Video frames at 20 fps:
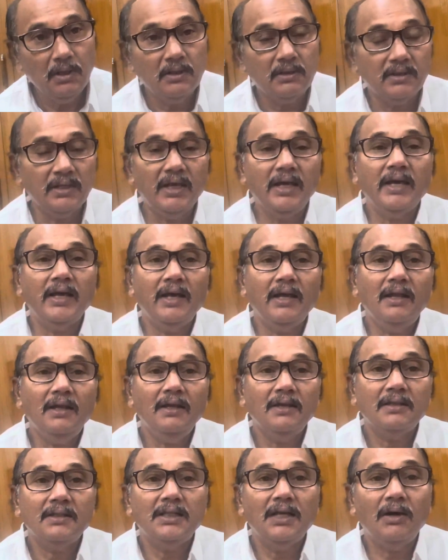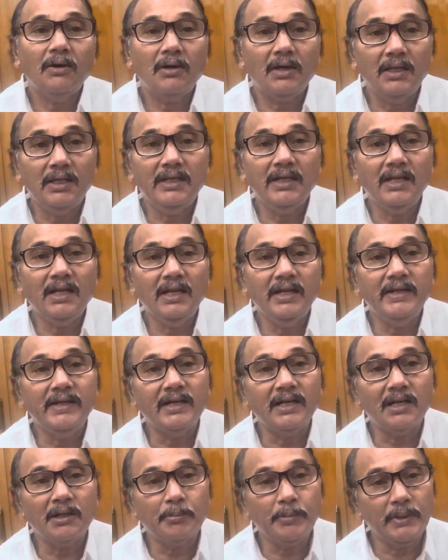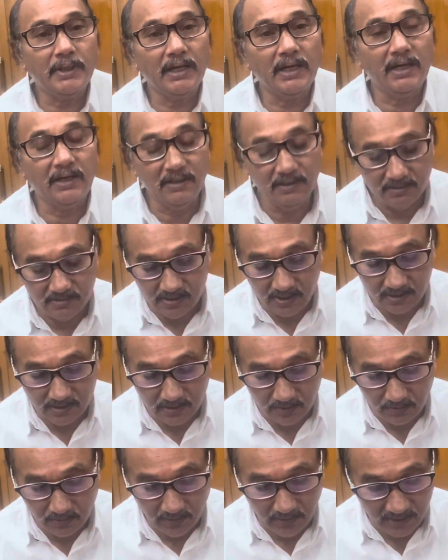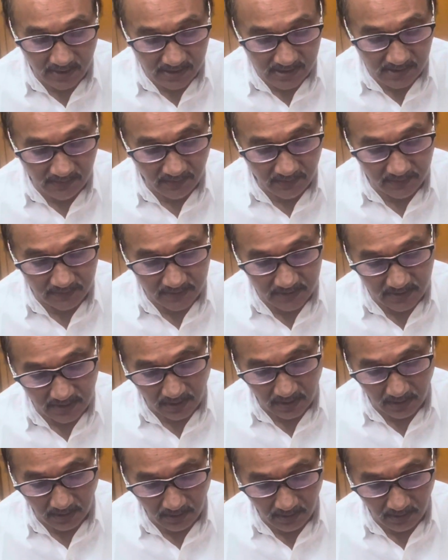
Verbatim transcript: There they have clearly interpreted section 27 of the General